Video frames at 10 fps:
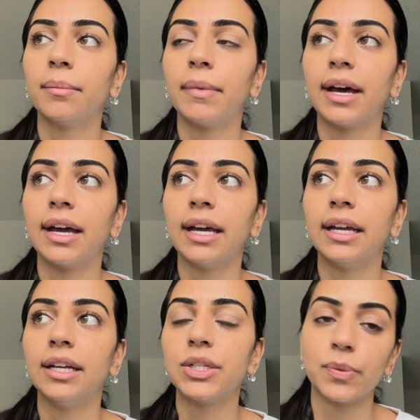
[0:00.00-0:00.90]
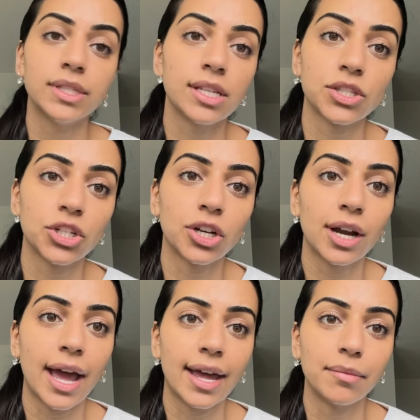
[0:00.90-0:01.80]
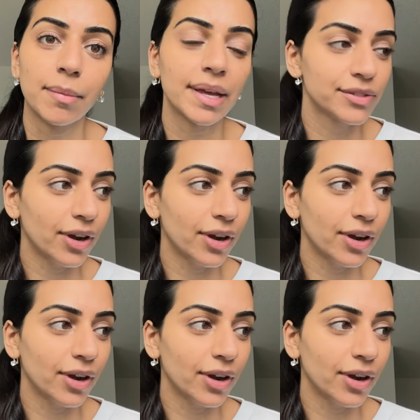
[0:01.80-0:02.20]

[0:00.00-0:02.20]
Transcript: my twin sister and my best